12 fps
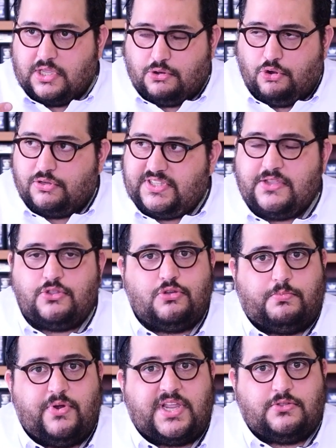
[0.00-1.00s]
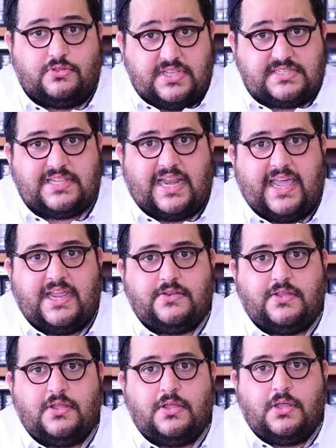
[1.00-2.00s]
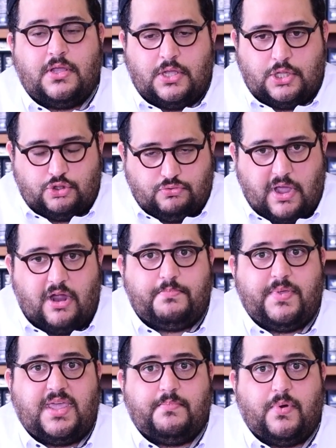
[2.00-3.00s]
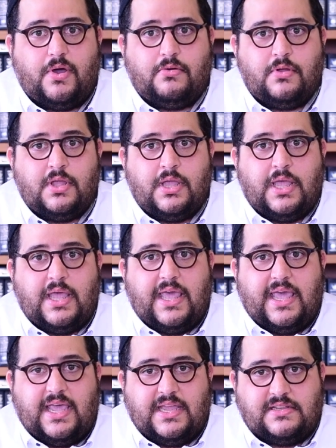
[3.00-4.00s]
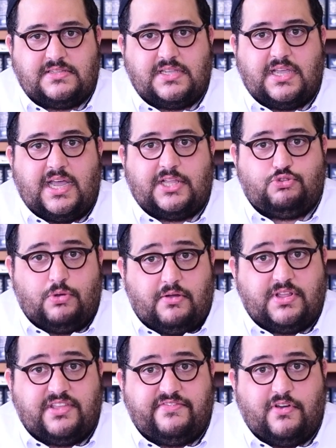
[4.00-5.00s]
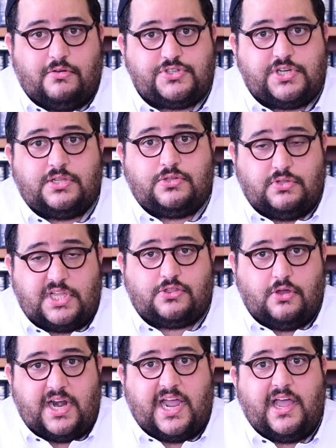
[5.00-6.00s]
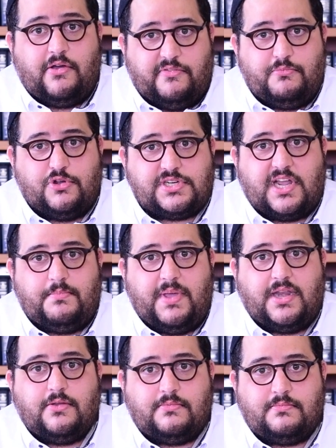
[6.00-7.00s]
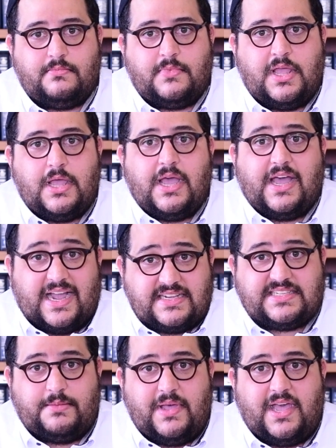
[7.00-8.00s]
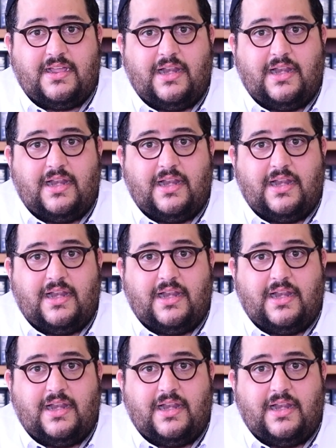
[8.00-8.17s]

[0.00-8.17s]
continue to bring to this land, to our people, and to our devotion to the Torah of Moshe Rabbeinu. Chag Sameach